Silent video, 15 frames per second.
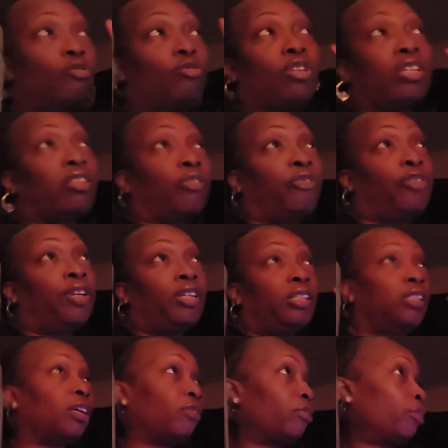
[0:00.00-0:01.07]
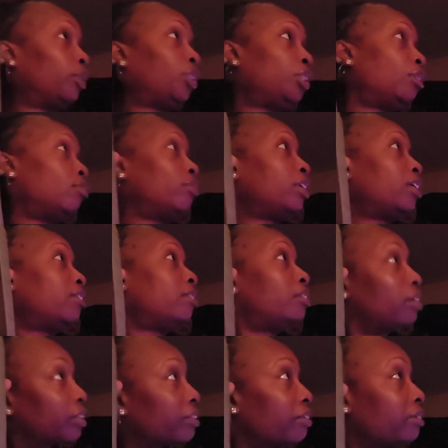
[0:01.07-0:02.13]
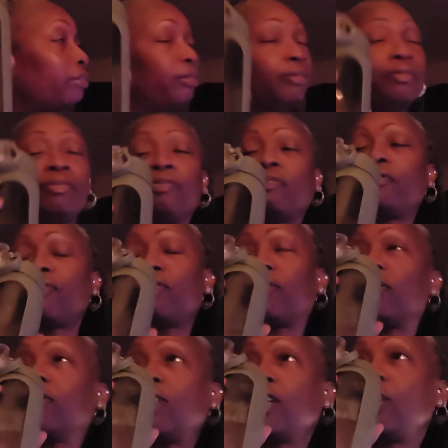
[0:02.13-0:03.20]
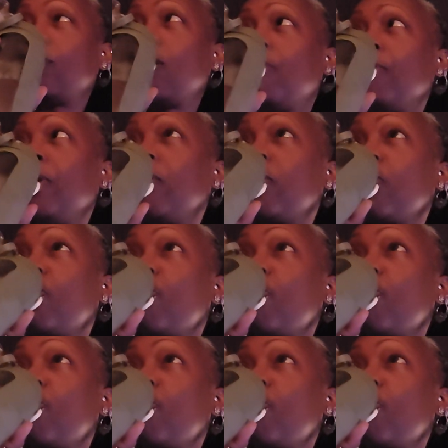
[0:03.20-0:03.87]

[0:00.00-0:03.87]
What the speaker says: get the feelings of it, but you don't get nothing. That's what I meant.